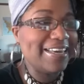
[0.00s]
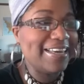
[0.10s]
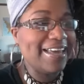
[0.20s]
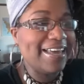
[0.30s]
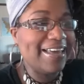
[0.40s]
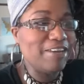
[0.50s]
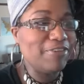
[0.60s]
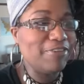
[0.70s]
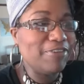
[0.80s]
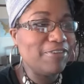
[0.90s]
interview
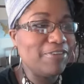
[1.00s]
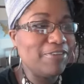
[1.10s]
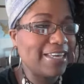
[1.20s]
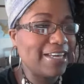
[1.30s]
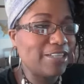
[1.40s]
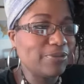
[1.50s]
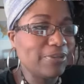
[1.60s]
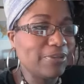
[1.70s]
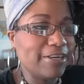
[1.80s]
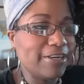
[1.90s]
that's scheduled
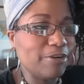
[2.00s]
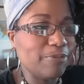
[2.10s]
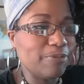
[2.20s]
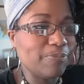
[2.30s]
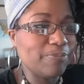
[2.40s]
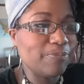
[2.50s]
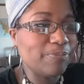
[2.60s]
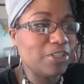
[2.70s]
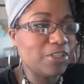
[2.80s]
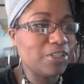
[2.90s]
here with
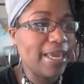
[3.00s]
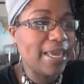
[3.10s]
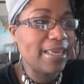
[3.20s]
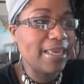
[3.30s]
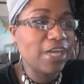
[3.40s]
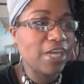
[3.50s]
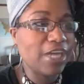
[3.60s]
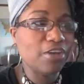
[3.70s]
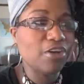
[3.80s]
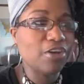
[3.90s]
Shay. Shay, you
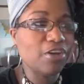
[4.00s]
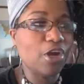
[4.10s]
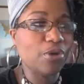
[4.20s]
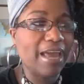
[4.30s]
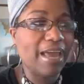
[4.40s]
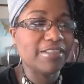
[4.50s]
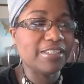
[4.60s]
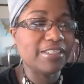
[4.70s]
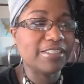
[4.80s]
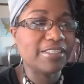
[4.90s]
know you and I have the
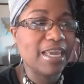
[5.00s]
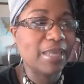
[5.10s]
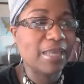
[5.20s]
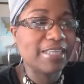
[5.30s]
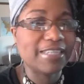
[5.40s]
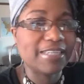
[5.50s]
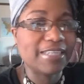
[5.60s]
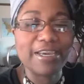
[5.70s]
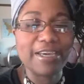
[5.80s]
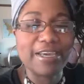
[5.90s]
same last name,
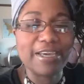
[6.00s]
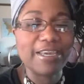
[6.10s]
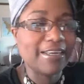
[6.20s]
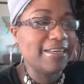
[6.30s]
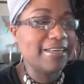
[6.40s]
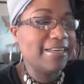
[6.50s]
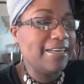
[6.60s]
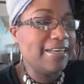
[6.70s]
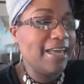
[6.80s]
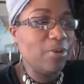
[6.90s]
right?
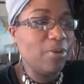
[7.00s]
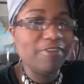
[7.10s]
I wonder if our